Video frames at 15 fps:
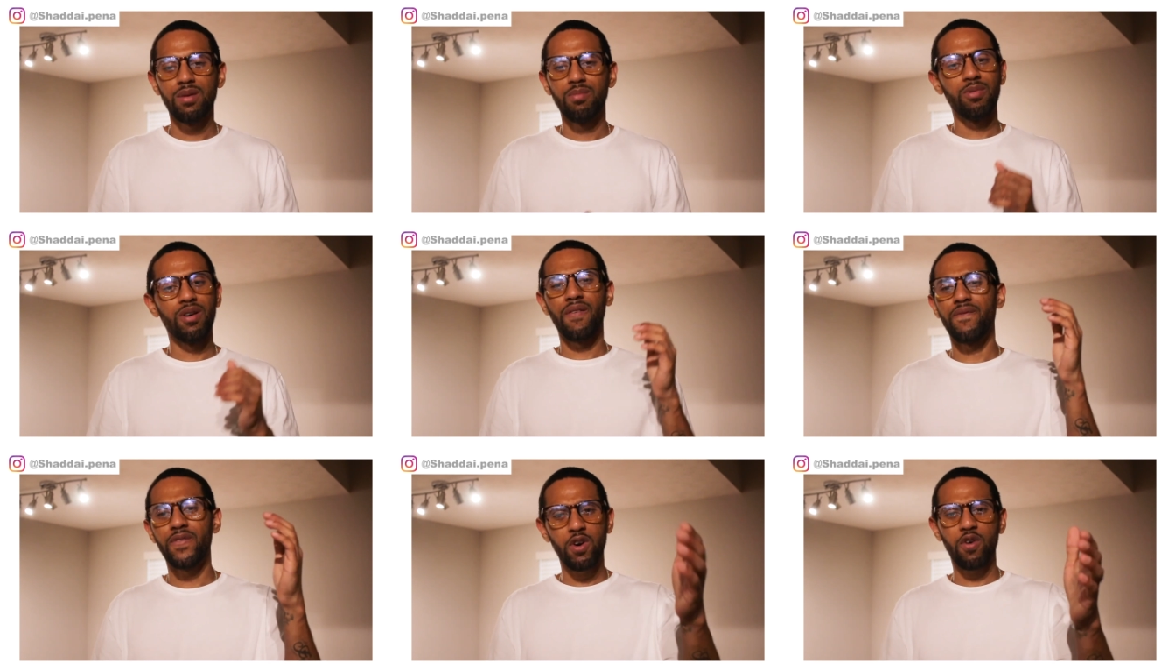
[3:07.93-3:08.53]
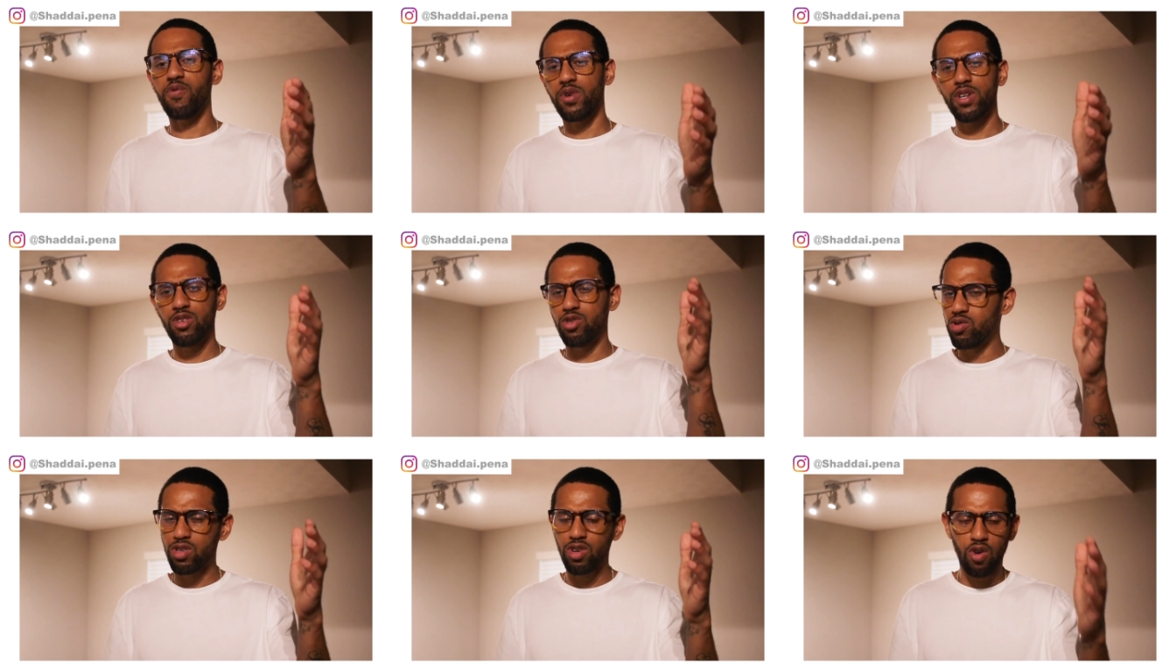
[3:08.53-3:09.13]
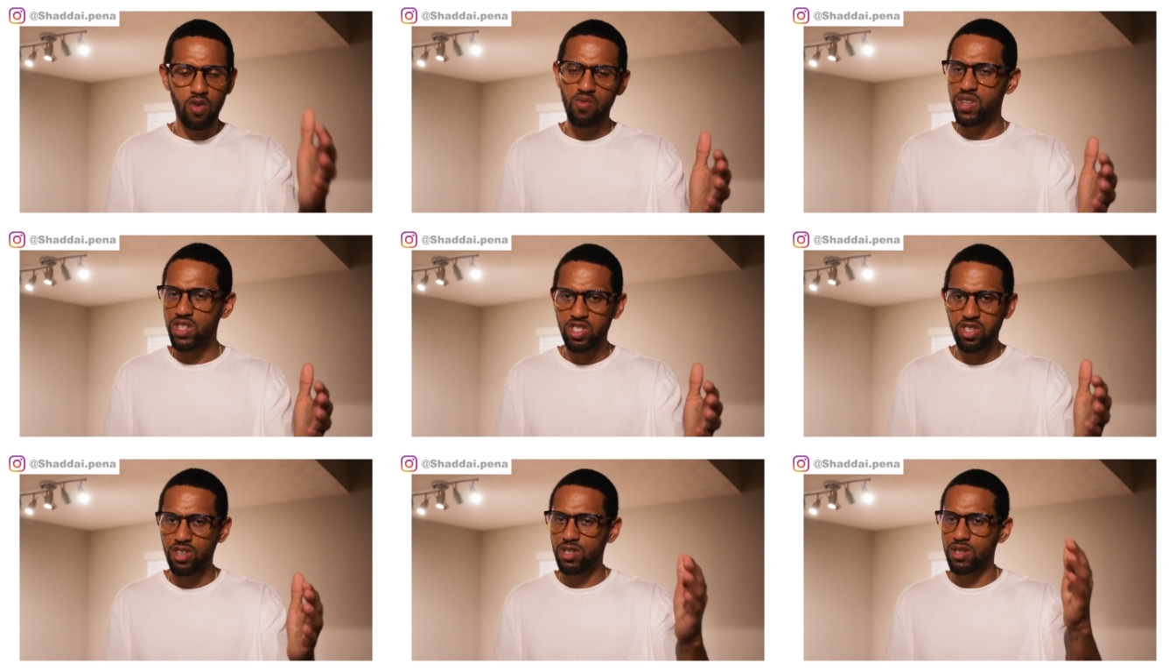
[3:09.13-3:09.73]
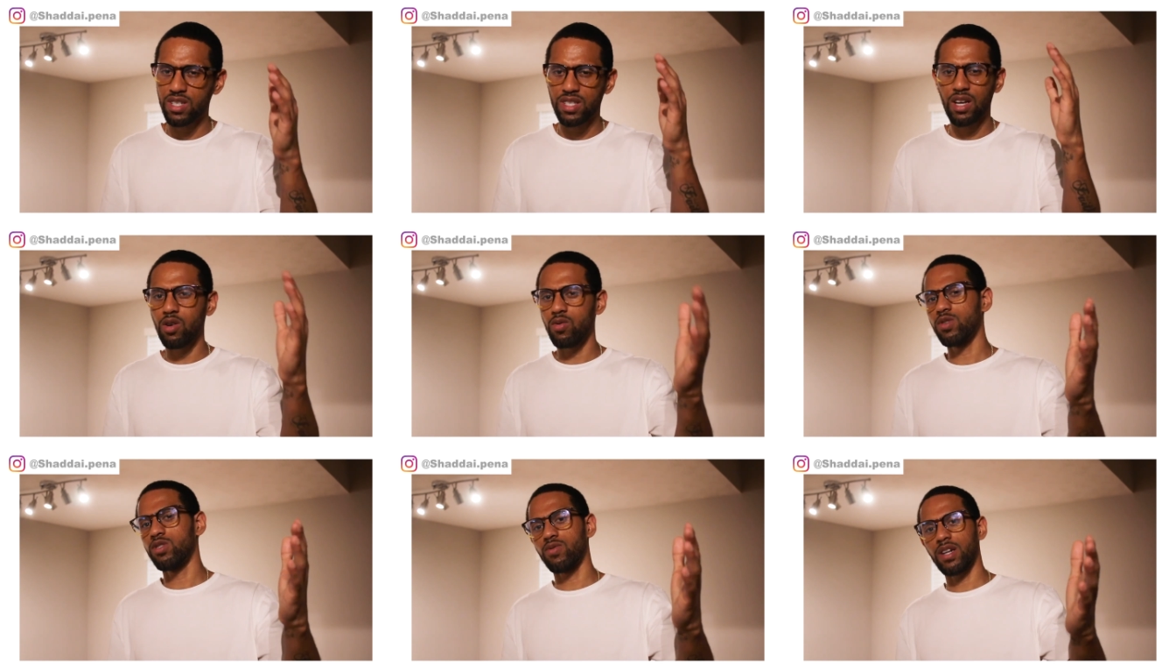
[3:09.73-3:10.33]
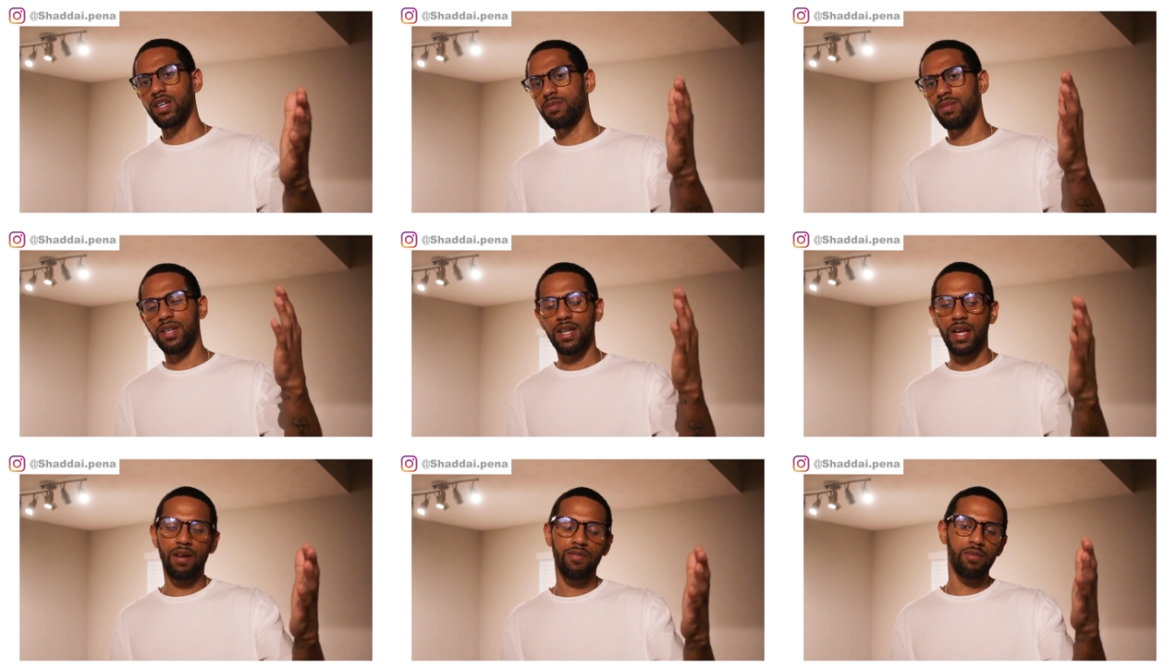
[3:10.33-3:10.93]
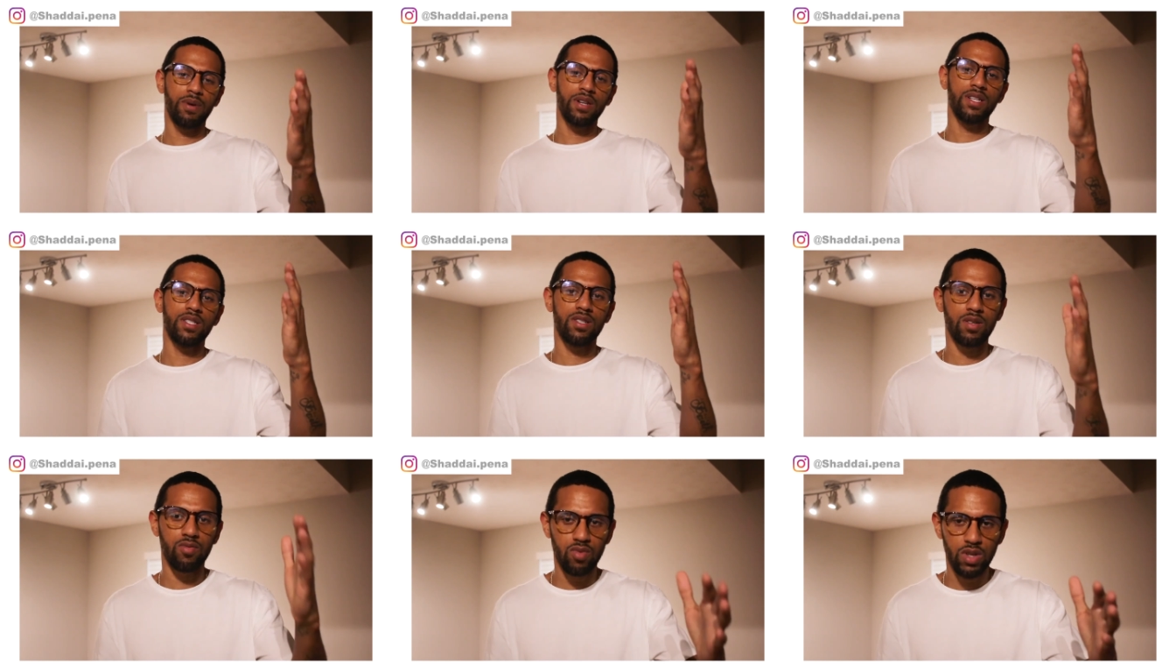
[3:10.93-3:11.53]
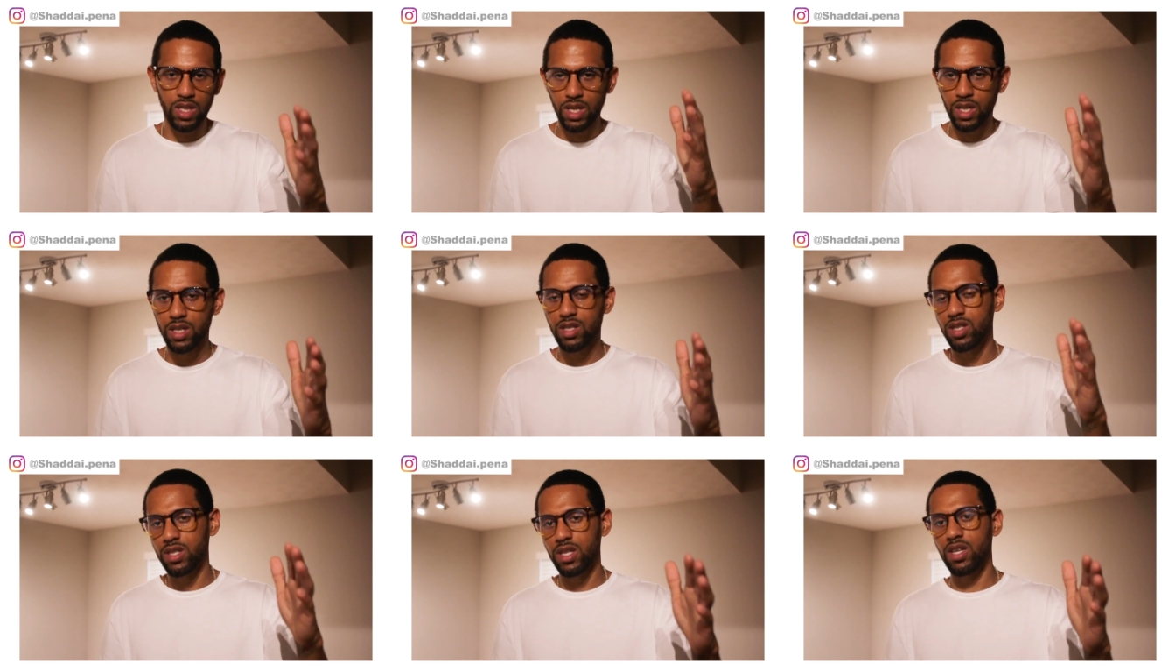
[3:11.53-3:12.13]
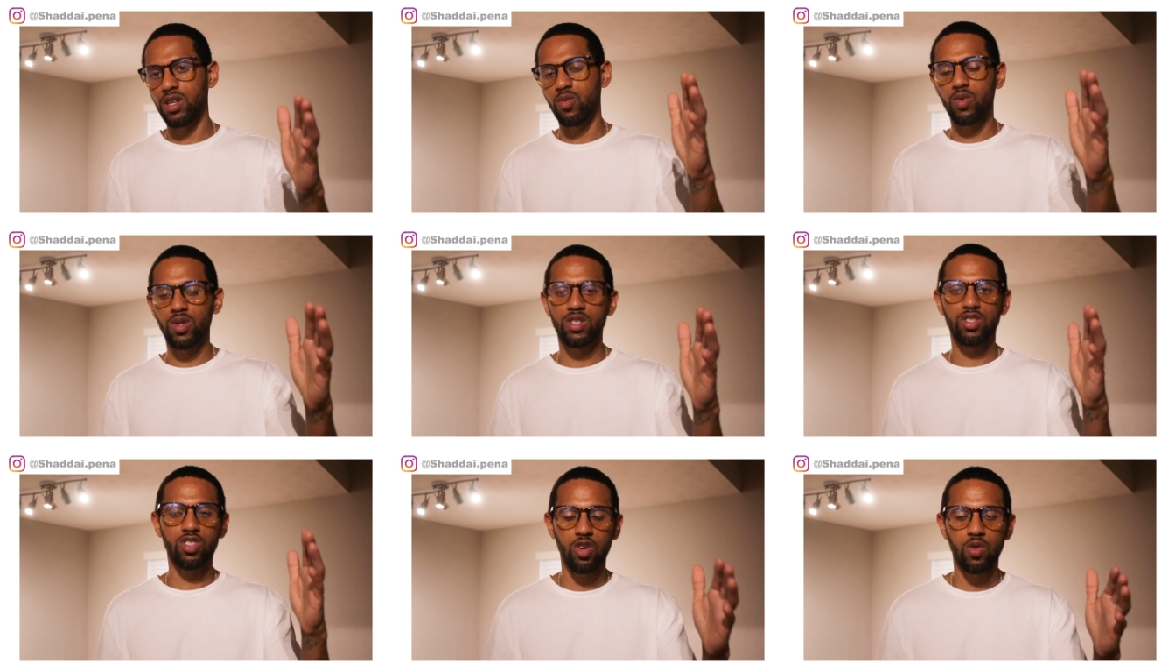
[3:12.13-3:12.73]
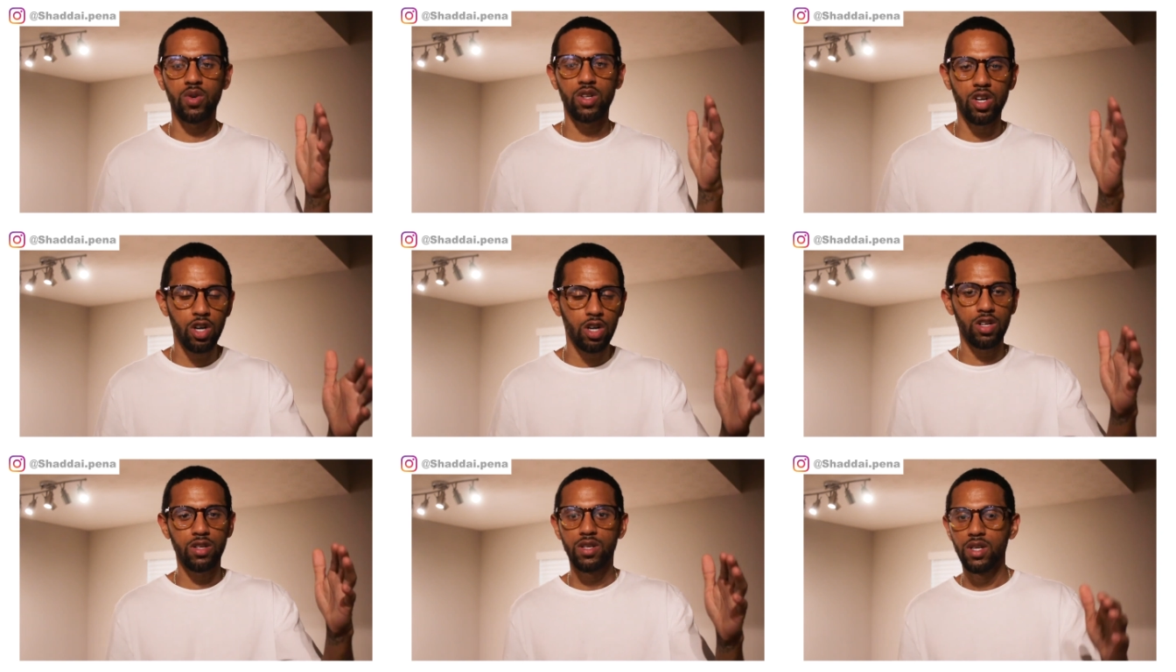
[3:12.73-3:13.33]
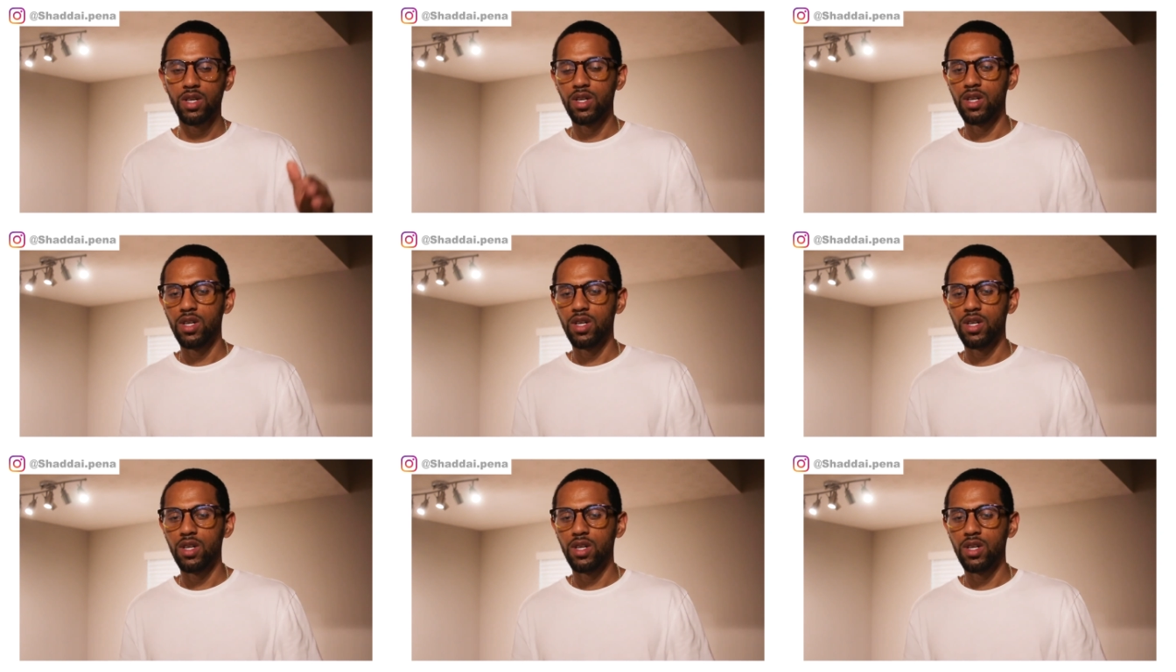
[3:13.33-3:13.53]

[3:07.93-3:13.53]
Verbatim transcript: But feel free to do your own research because I always recommend everybody to really understand what is going on.